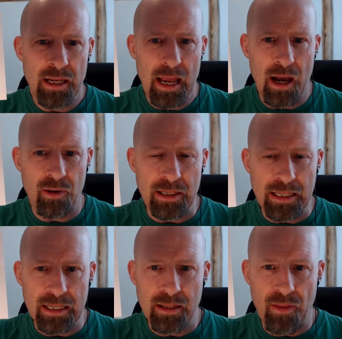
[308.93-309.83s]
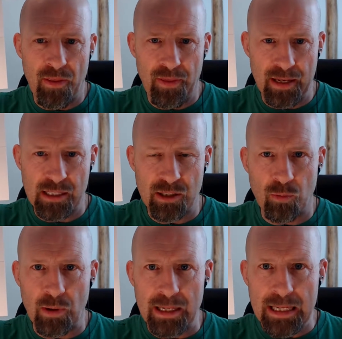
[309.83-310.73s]
how to get the things that
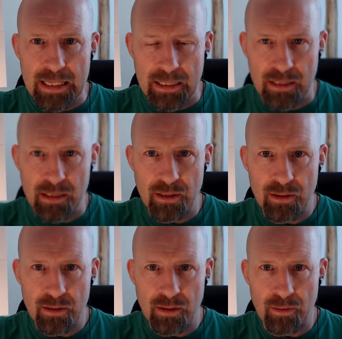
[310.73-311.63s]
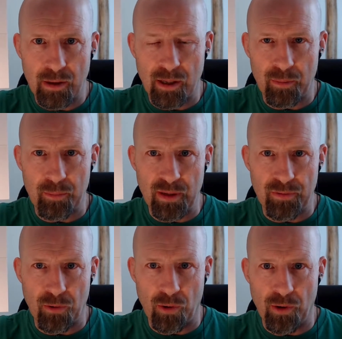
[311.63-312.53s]
we needed
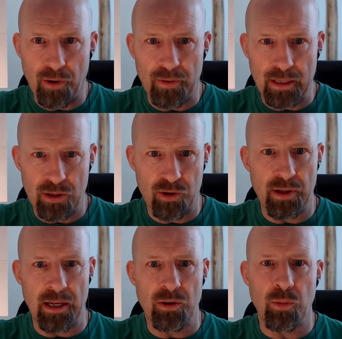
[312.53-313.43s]
before the internet?